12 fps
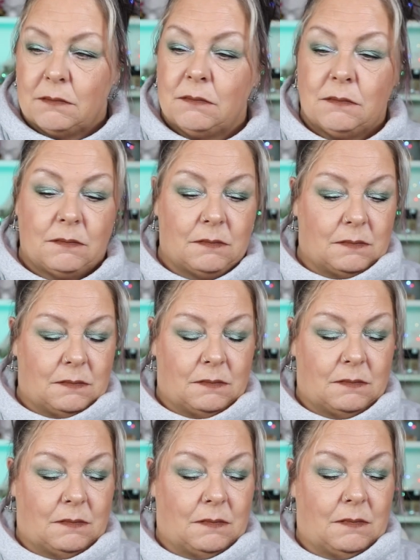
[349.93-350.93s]

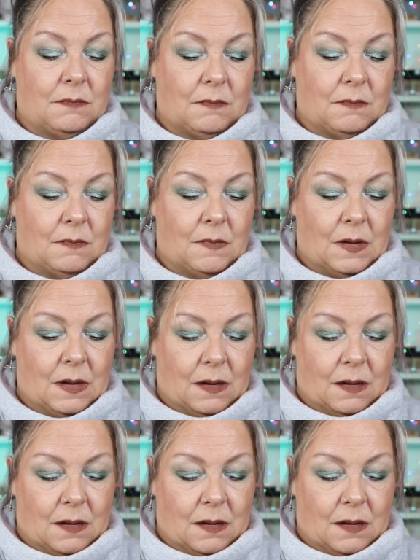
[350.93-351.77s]
[no speech]